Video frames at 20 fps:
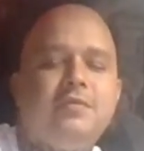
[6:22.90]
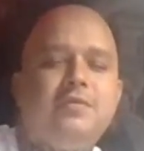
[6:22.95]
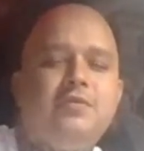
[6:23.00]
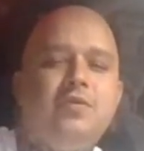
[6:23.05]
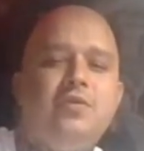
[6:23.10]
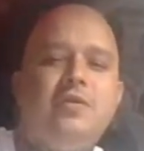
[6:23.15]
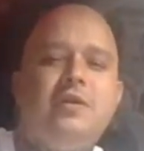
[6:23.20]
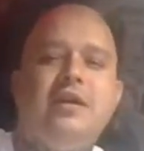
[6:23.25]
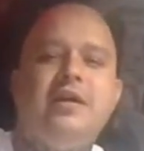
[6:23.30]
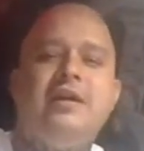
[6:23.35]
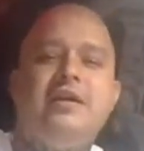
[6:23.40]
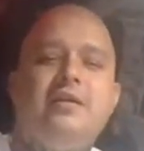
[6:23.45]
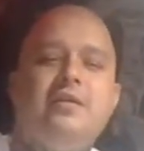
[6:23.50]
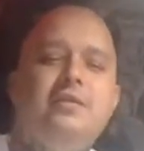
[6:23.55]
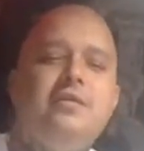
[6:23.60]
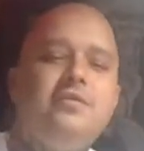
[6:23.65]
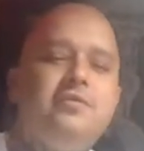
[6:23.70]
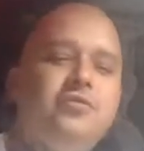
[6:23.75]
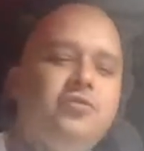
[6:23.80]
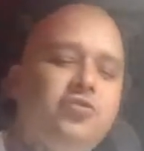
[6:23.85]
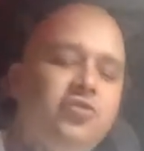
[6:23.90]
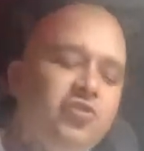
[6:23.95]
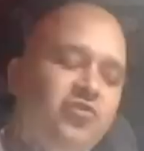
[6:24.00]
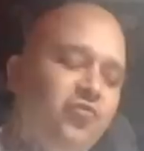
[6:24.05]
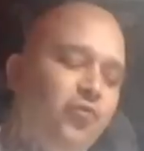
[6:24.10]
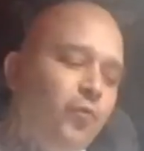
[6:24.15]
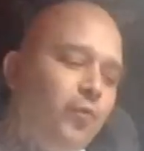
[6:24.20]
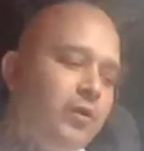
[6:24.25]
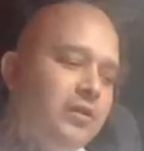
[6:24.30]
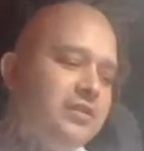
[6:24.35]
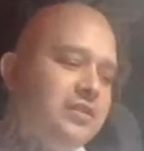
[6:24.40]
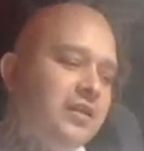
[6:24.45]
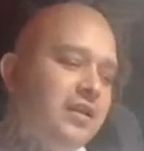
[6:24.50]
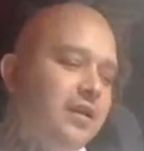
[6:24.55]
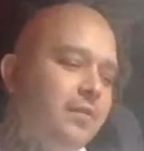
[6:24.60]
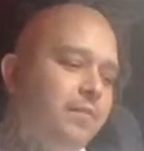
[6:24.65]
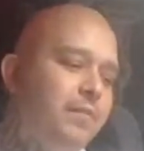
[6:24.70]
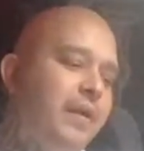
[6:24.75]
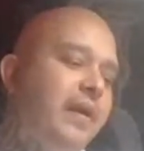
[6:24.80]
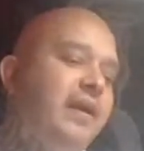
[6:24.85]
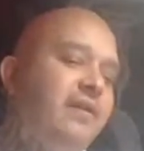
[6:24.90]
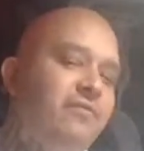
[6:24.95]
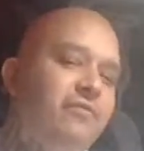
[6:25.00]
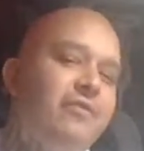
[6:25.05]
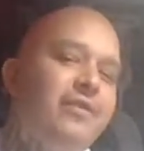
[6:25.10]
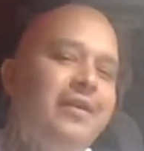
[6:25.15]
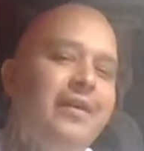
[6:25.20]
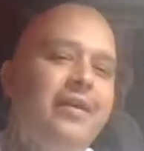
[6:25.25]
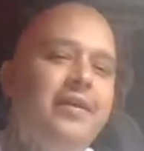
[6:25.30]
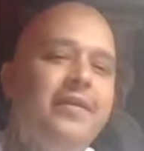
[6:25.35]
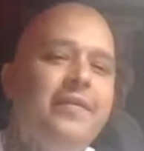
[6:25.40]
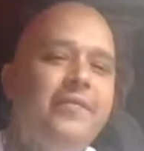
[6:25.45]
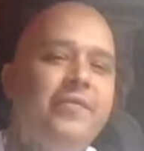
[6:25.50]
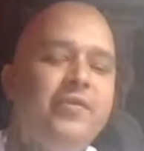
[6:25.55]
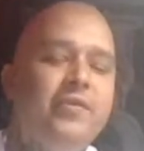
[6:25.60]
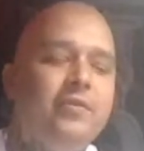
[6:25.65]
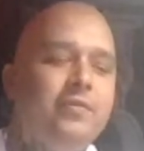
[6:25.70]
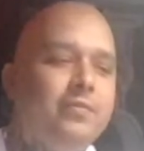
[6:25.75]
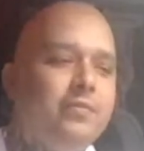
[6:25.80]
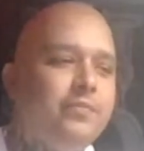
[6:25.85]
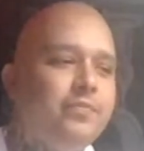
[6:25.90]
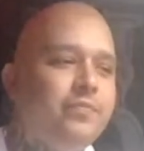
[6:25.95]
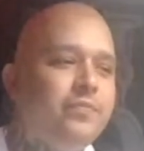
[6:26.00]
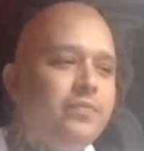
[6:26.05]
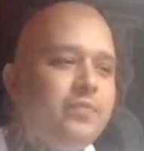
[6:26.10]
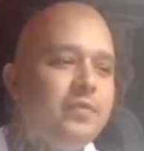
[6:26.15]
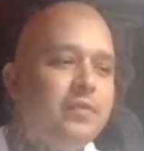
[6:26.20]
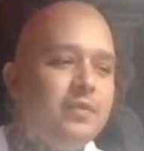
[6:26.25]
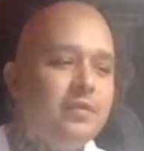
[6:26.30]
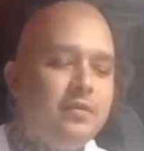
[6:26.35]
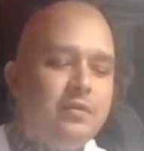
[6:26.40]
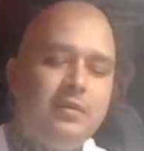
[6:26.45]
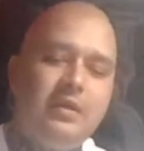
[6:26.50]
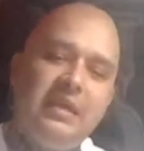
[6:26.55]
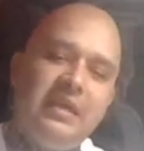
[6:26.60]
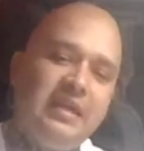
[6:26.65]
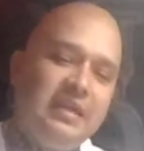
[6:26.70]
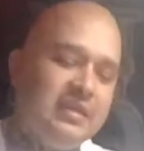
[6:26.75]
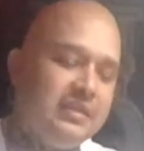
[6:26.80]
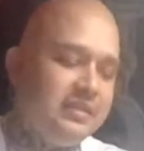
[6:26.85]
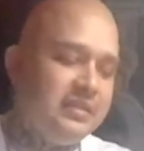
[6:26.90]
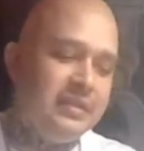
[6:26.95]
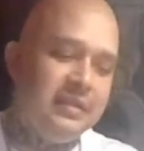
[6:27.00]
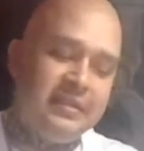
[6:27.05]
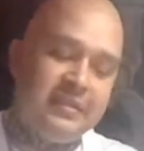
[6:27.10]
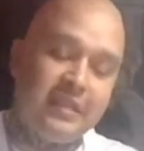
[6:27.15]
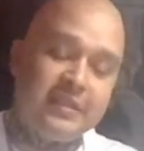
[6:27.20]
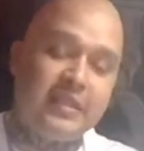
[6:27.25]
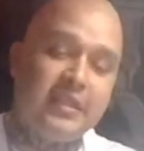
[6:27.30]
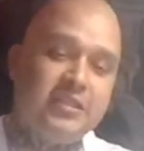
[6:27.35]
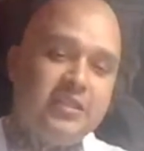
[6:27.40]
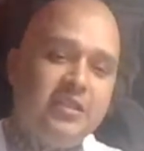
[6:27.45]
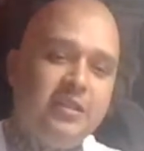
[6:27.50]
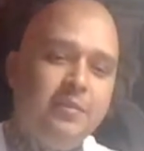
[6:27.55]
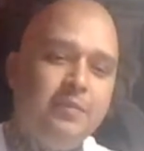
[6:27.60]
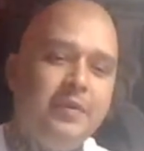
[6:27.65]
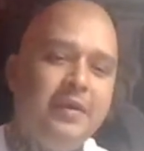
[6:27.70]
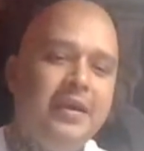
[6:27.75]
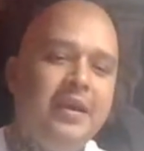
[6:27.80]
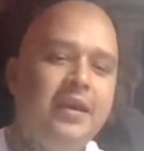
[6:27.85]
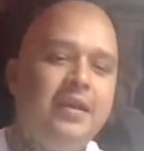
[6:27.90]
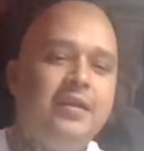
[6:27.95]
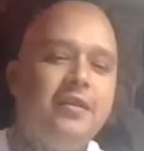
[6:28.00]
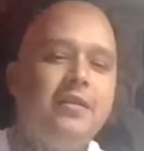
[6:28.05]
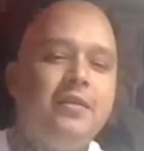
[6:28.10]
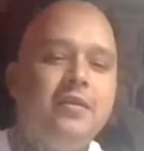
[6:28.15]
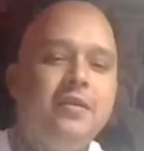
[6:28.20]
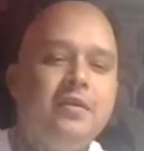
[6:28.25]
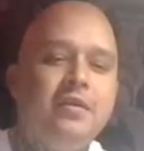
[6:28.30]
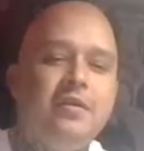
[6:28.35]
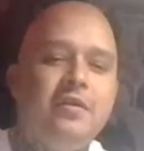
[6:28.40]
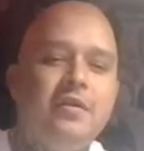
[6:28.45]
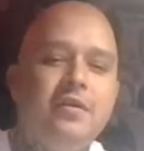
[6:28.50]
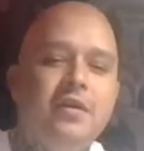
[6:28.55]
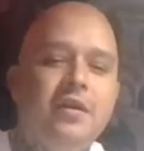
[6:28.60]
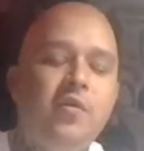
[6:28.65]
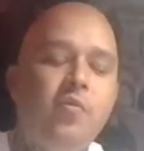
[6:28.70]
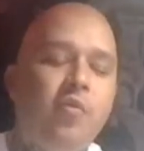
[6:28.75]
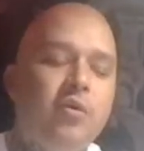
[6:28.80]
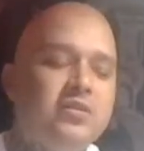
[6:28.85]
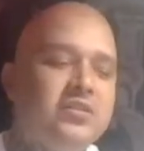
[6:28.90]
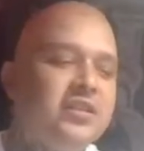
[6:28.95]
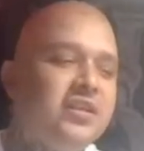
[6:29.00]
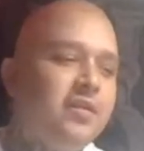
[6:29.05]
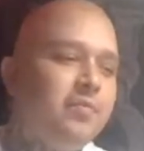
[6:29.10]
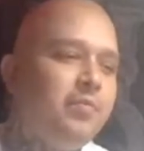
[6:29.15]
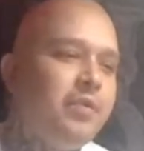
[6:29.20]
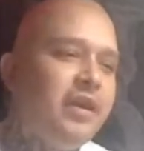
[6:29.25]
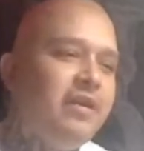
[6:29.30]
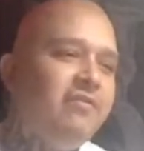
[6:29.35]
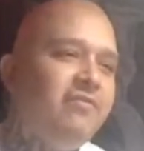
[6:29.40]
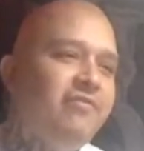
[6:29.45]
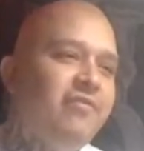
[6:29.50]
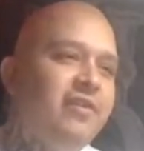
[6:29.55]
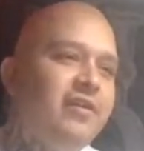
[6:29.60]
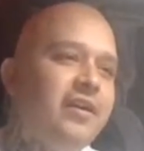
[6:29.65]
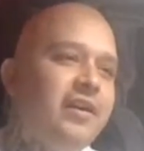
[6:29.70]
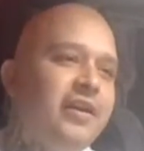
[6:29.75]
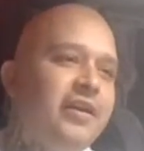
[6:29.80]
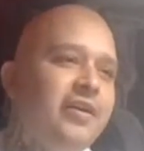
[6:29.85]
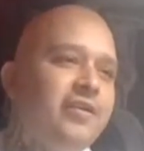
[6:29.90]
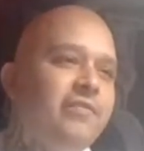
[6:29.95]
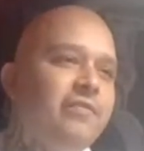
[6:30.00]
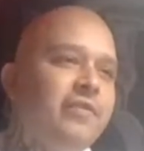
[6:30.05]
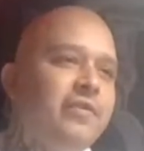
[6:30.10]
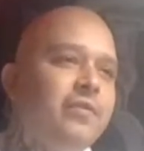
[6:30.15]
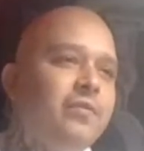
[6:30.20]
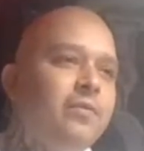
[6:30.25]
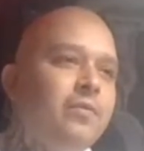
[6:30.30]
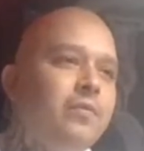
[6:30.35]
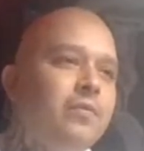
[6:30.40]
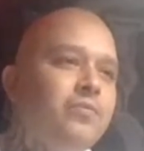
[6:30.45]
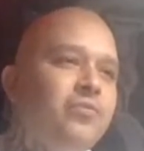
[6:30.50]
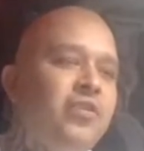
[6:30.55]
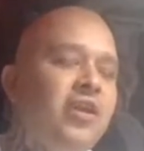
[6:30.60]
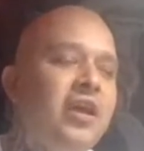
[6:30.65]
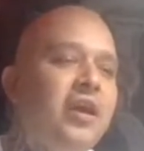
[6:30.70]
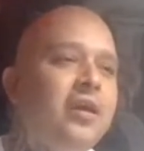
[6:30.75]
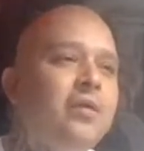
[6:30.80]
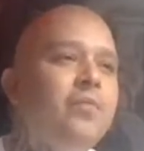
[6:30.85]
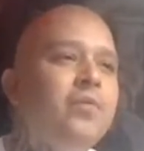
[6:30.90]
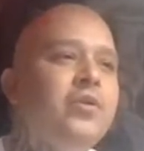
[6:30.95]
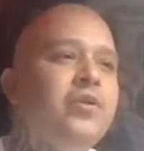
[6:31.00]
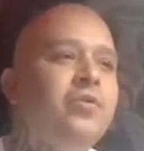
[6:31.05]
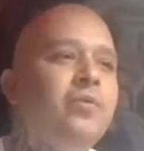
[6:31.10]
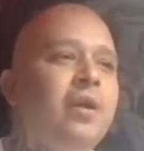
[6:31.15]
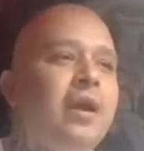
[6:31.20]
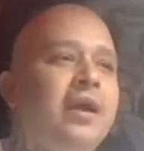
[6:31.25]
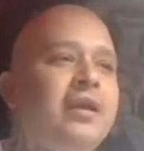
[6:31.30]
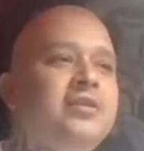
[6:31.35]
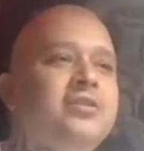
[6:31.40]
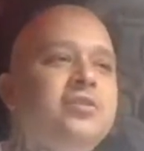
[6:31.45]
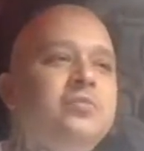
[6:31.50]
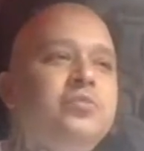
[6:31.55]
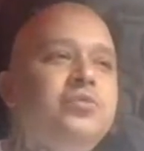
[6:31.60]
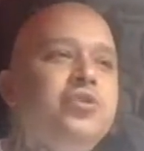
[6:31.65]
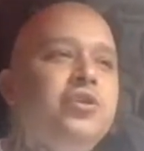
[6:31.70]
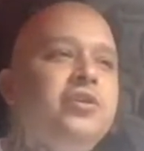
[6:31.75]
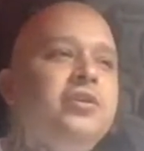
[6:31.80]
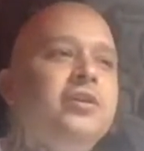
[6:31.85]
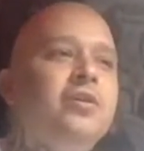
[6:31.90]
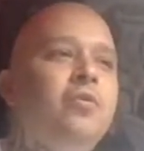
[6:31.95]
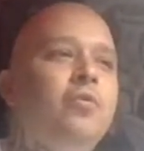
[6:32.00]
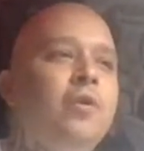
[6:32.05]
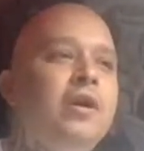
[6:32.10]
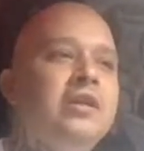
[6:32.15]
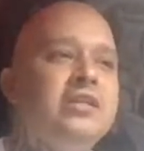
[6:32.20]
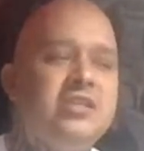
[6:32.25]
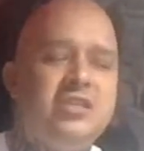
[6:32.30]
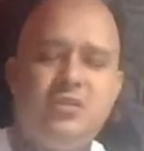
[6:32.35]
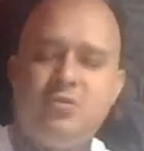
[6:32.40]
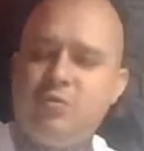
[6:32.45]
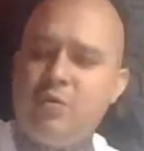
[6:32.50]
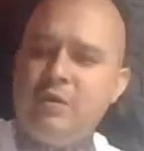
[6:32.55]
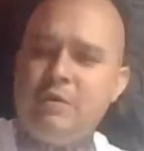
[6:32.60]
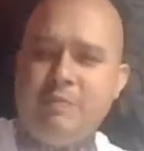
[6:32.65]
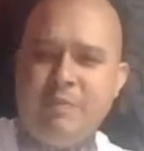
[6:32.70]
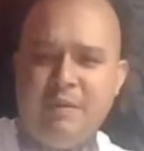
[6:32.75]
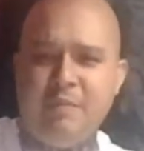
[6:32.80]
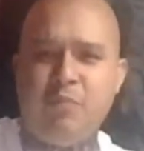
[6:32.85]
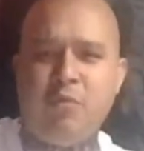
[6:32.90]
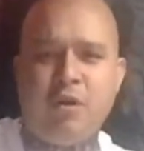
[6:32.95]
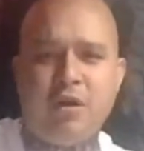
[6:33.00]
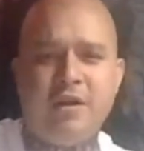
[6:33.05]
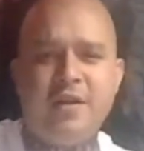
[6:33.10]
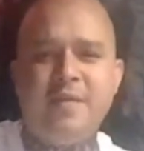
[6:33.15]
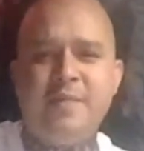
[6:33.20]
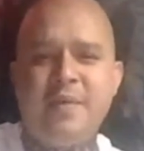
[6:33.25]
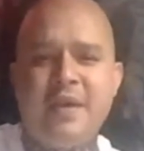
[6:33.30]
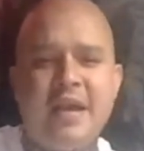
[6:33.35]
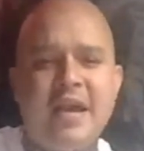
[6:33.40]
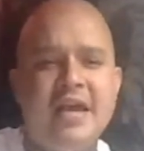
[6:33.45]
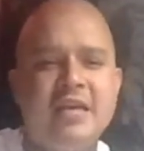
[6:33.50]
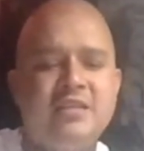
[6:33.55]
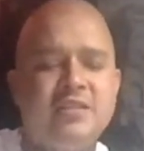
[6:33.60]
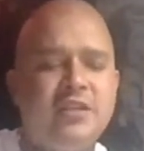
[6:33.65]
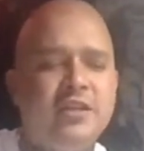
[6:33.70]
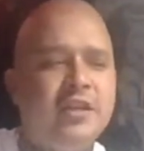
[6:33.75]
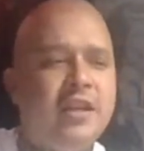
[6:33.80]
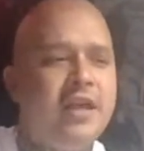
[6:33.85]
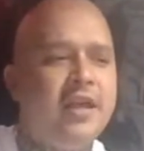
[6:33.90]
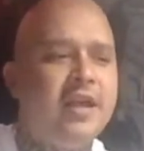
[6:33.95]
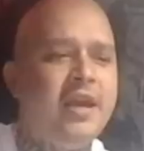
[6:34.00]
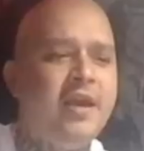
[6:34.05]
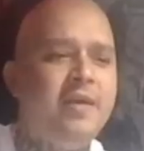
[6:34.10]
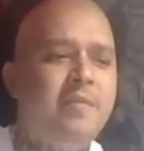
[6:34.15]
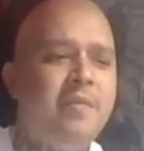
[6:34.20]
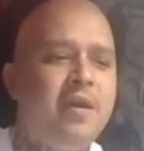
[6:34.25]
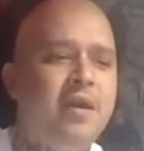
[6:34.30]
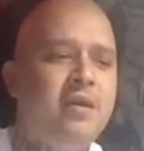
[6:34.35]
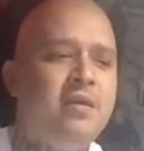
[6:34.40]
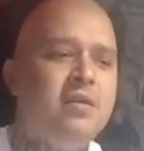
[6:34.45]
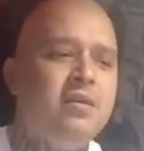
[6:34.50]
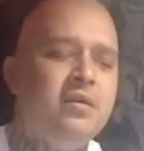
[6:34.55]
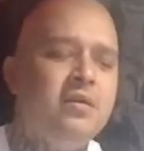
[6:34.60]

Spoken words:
it's okay. So this fool wants to get paid for an interview. He said that shit in the beginning. He wants to get paid for an interview. Then when you ask him certain questions, what people are gonna be asking, like, "Hey man,